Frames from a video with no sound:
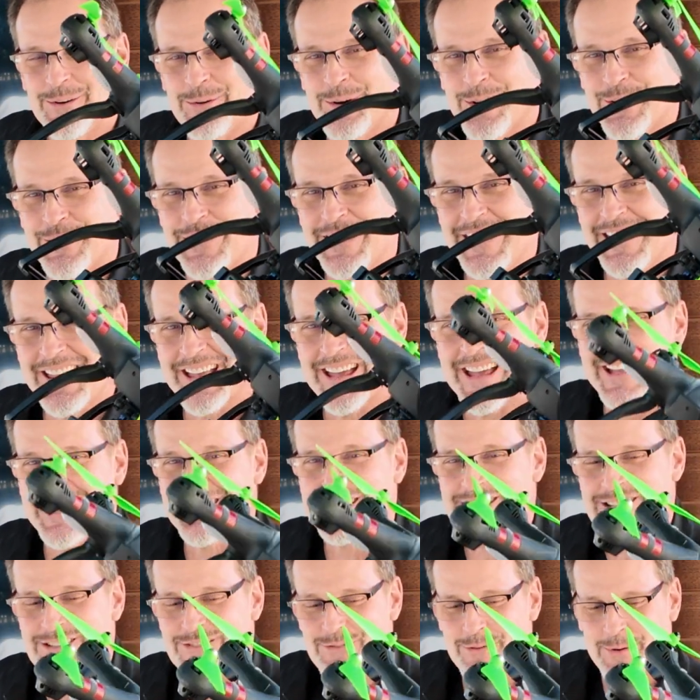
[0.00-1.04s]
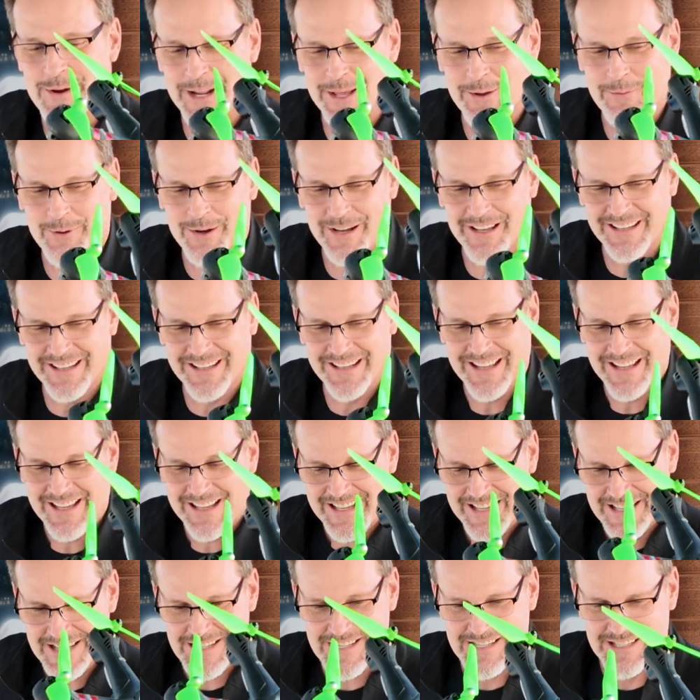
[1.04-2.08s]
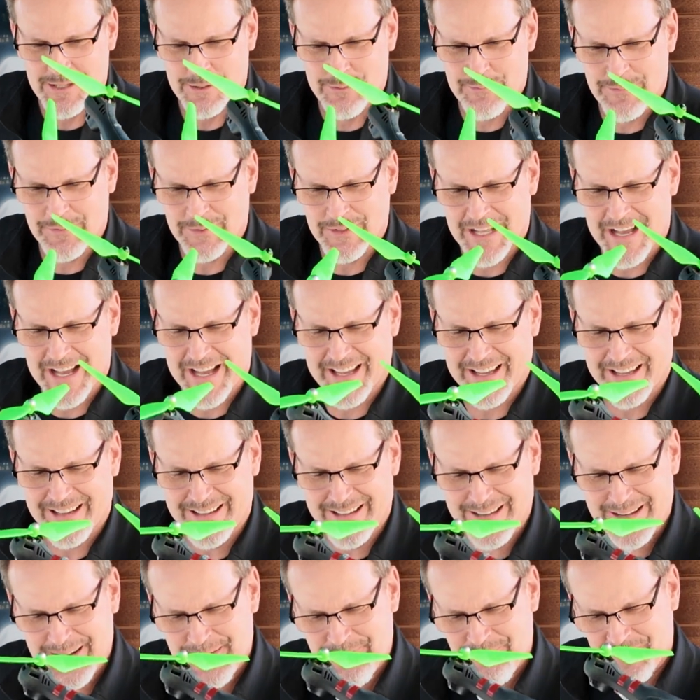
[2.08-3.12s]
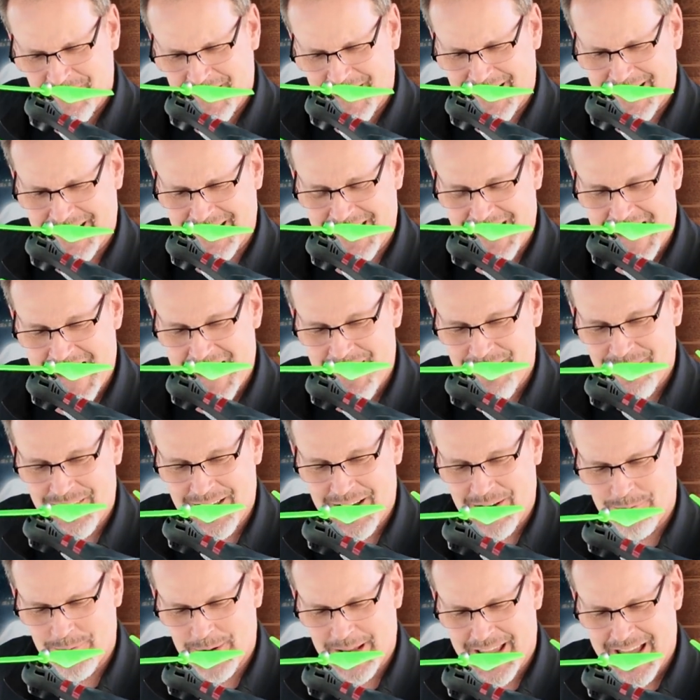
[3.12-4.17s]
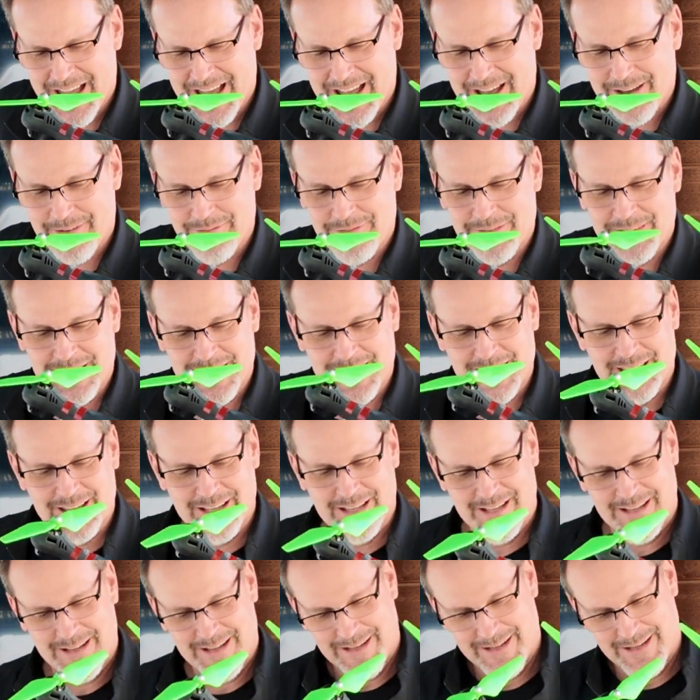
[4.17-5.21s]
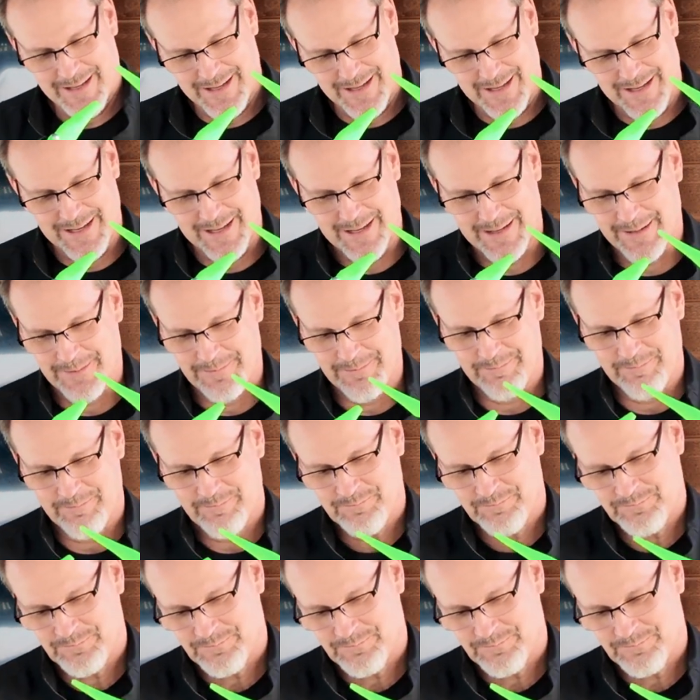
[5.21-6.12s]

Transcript: will the X21 still fly now that we have the um,